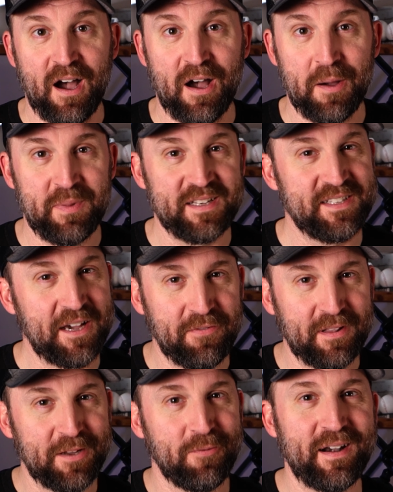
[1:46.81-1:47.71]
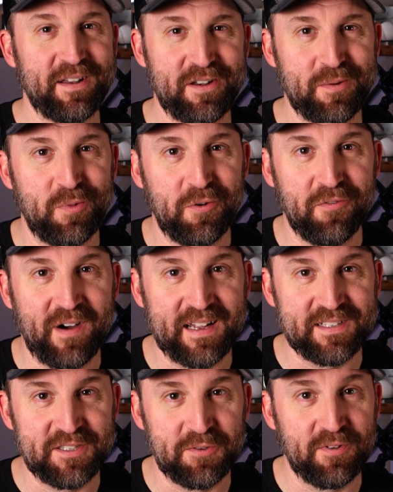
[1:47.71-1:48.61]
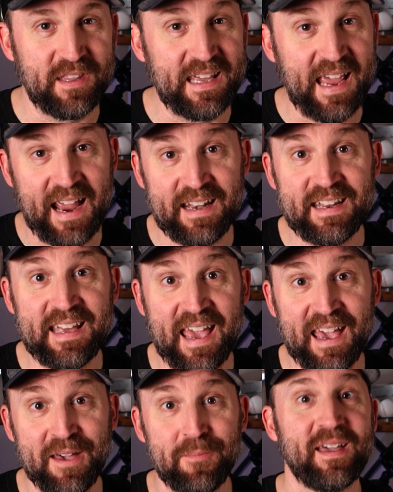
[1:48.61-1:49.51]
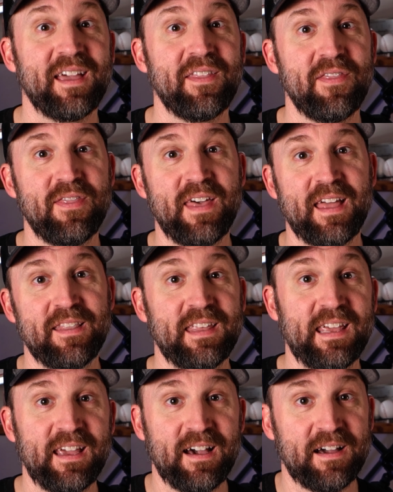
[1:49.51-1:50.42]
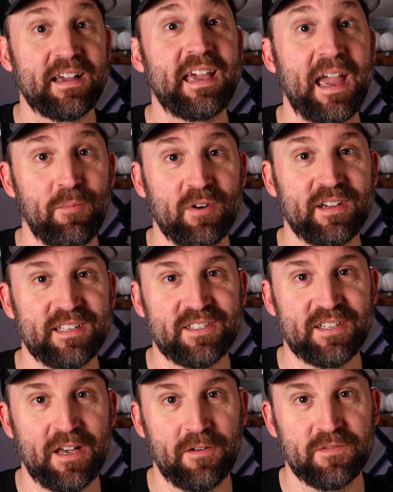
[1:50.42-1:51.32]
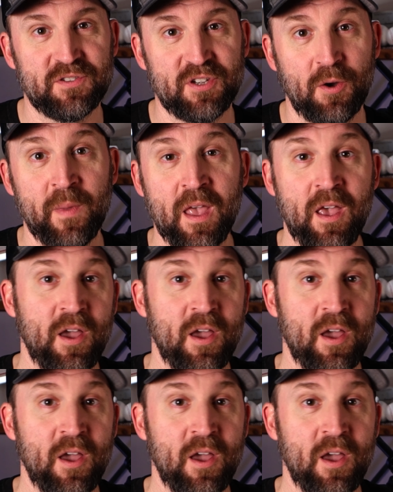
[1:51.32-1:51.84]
but definitely ready to move on to the handy cam and then the camera itself. So